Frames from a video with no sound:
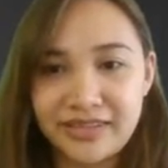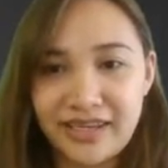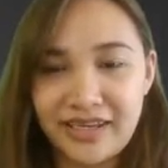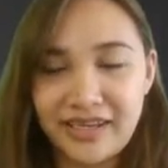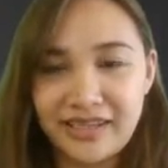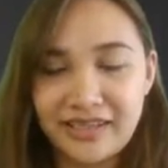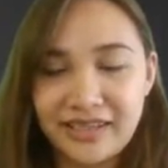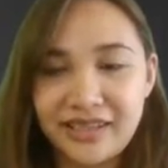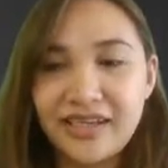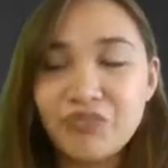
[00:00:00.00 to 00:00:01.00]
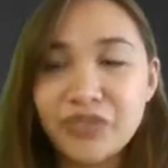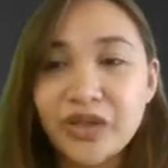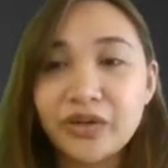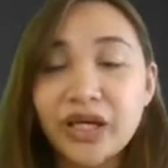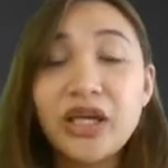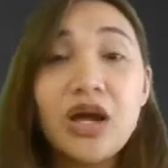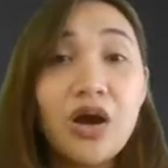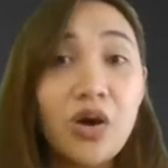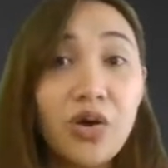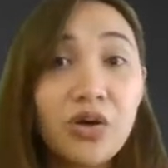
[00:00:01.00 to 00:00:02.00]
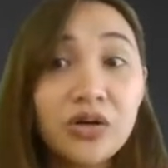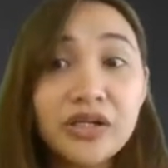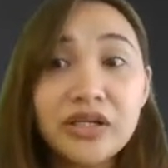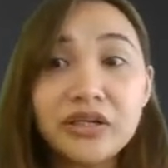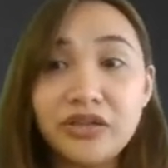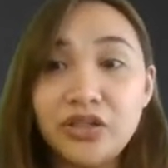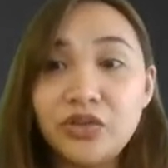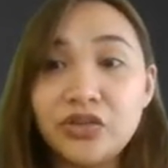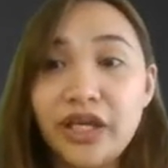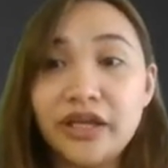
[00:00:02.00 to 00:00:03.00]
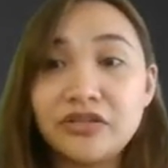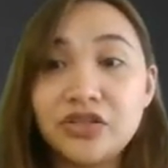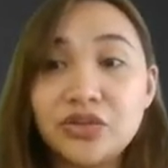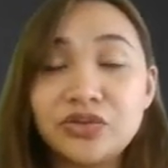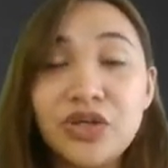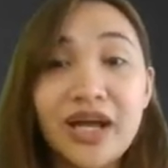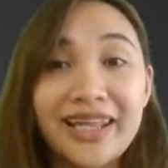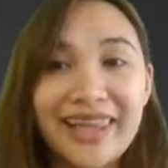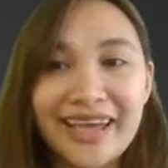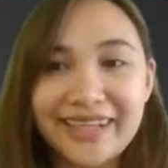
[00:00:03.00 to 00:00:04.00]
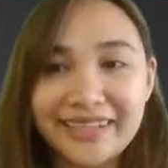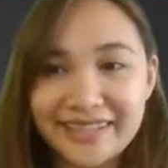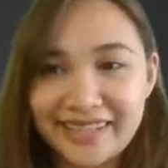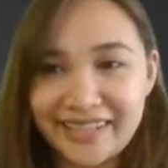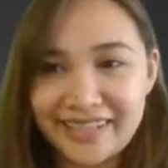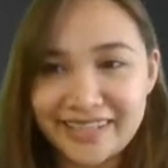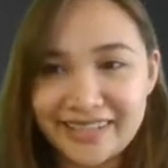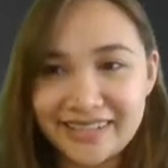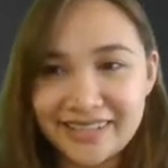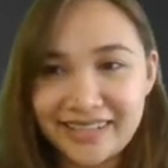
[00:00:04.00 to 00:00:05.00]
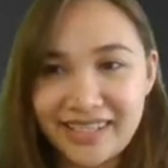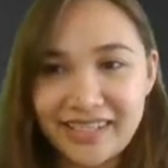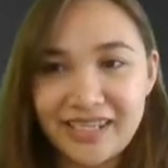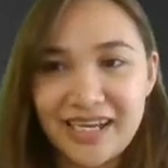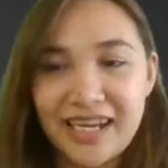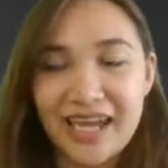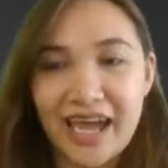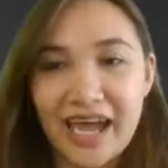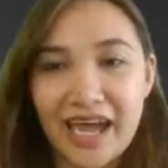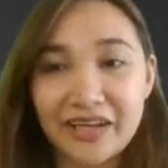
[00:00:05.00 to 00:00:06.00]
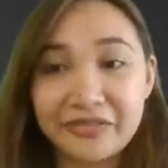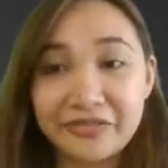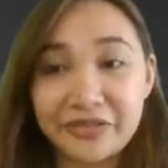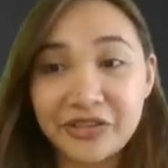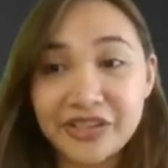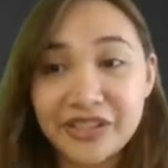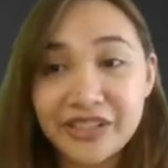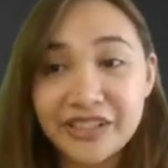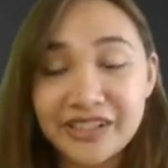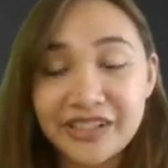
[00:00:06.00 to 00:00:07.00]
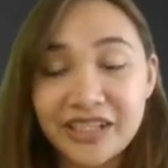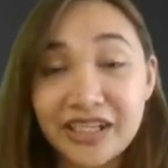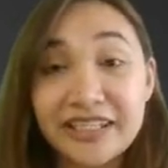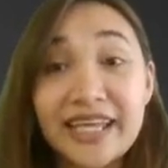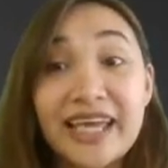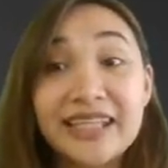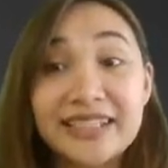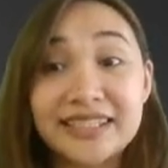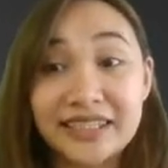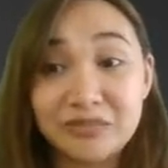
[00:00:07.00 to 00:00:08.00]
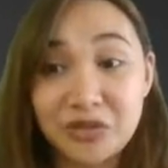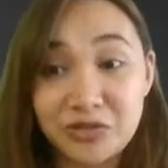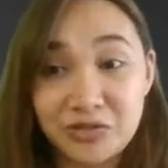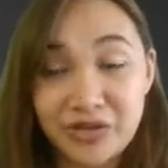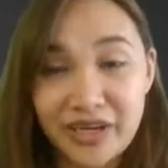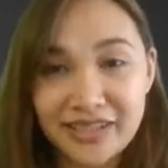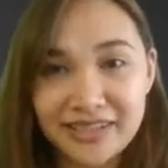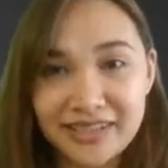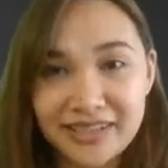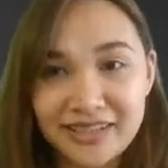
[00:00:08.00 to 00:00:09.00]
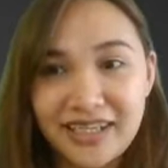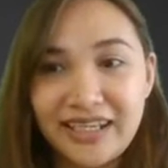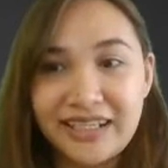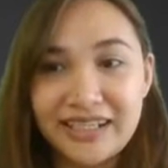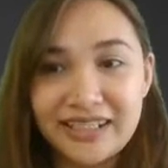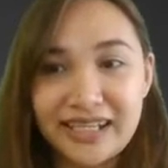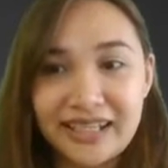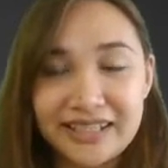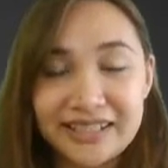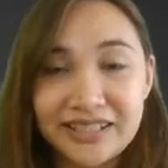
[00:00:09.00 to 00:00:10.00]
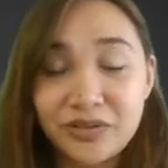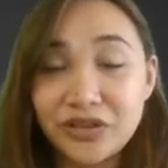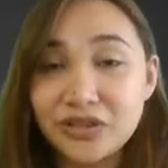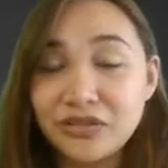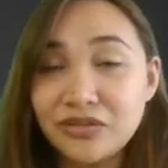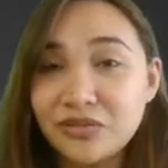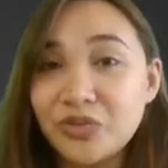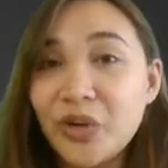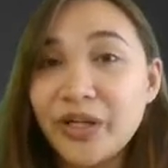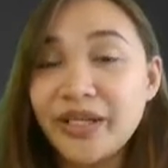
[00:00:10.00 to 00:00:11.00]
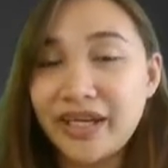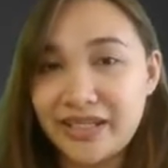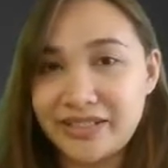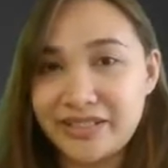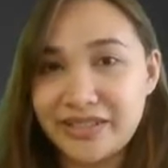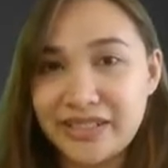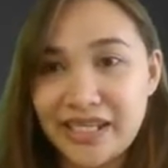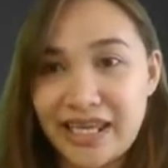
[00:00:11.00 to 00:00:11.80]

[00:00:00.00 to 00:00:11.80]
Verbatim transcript: a okay or you can do like this okay add first then subtract it is equal to 112